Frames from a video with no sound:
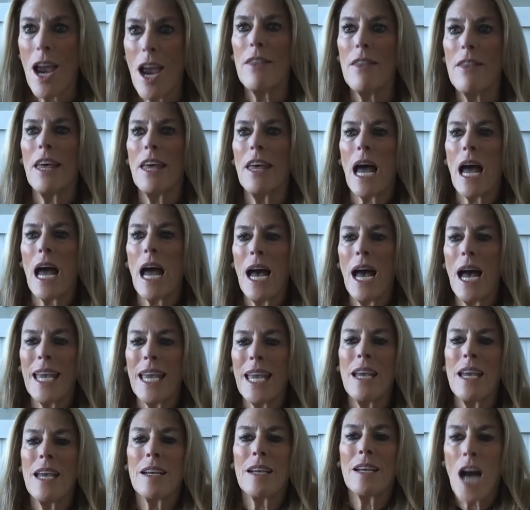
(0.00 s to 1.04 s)
that I
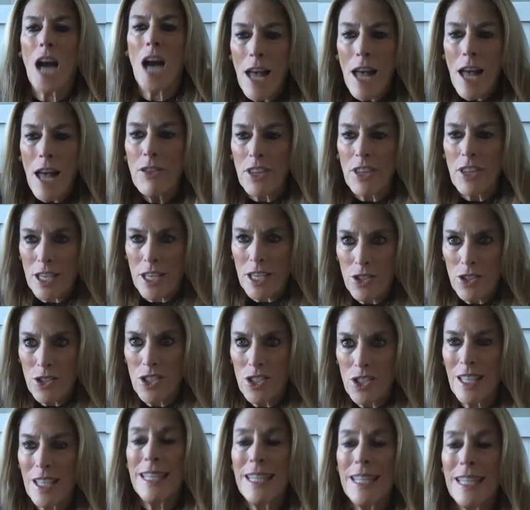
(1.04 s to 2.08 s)
got
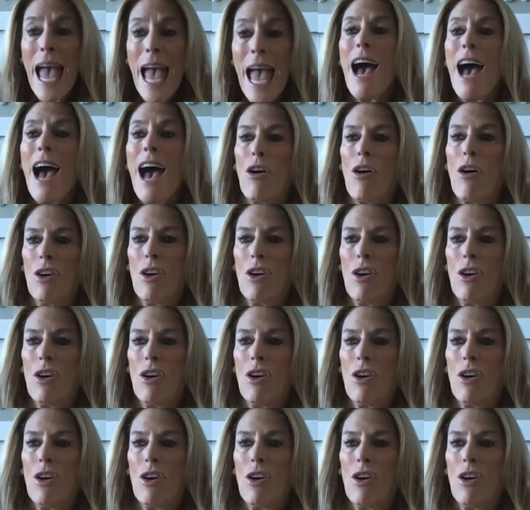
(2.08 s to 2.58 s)
this now,